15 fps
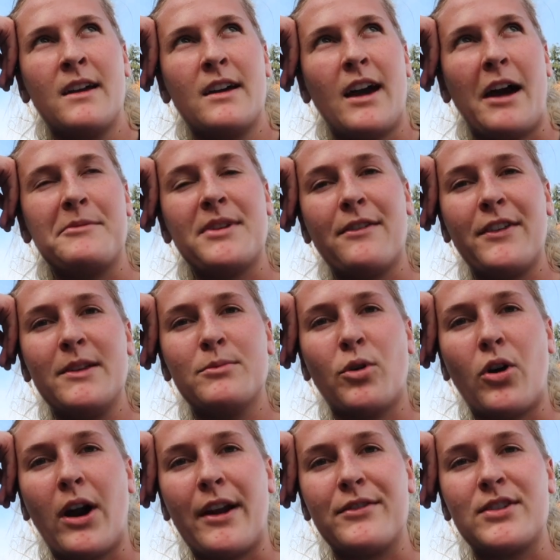I'm definitely
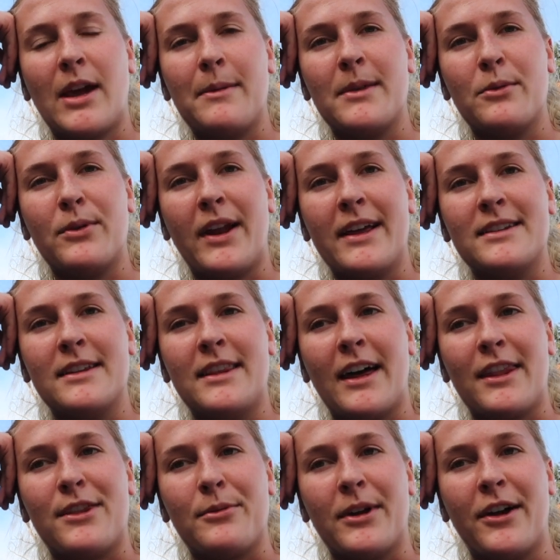more out of shape than when I did
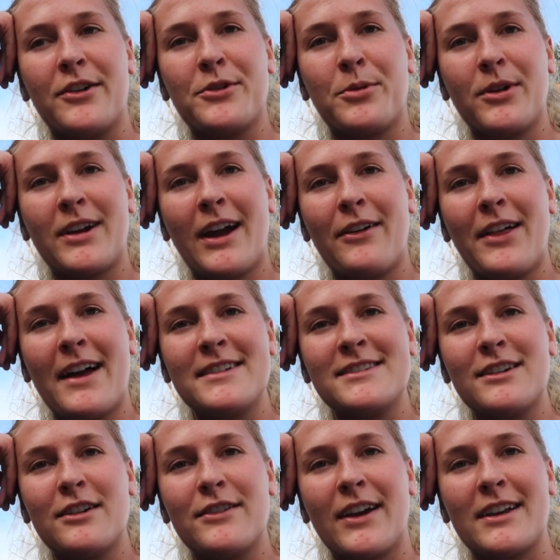that 300 workout last year,